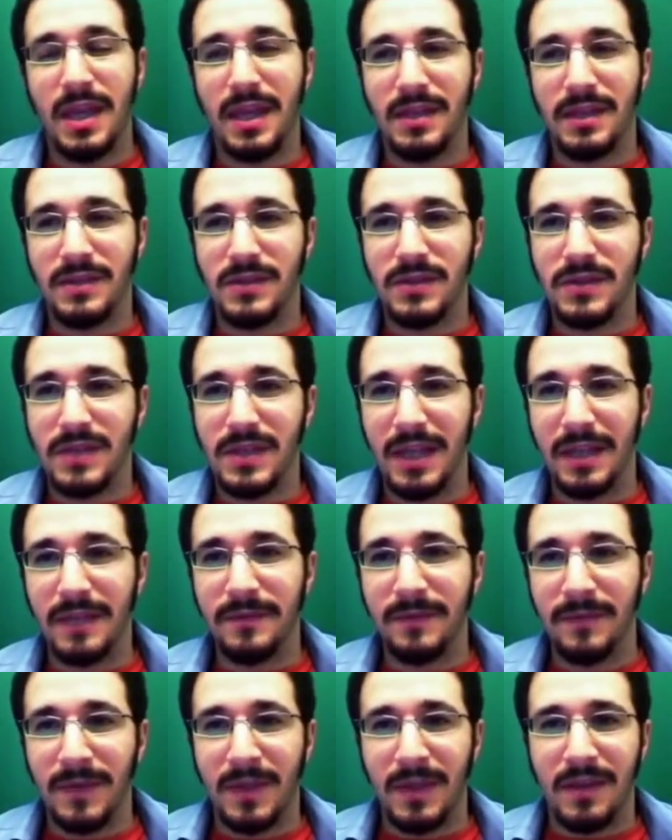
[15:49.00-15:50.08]
as you
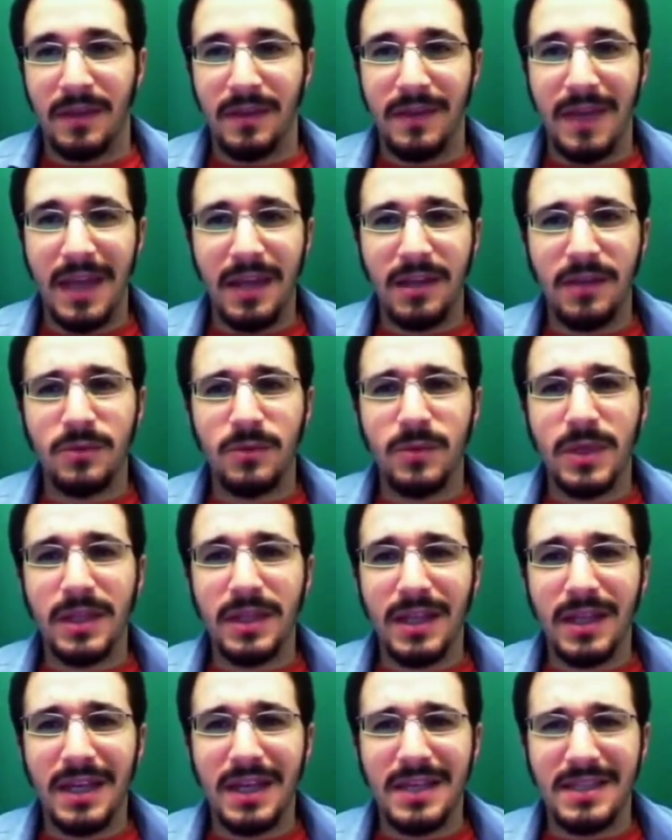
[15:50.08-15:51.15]
said, then you
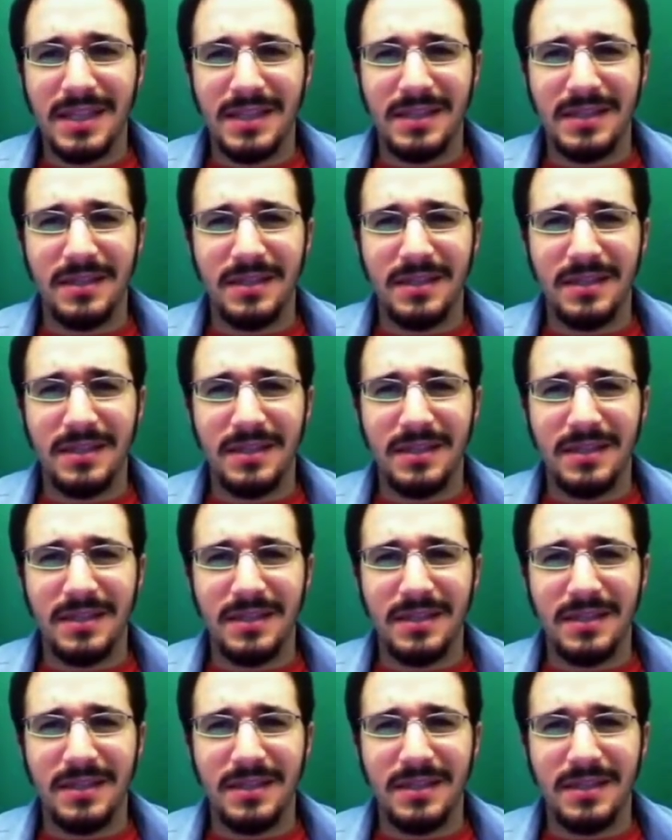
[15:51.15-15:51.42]
realize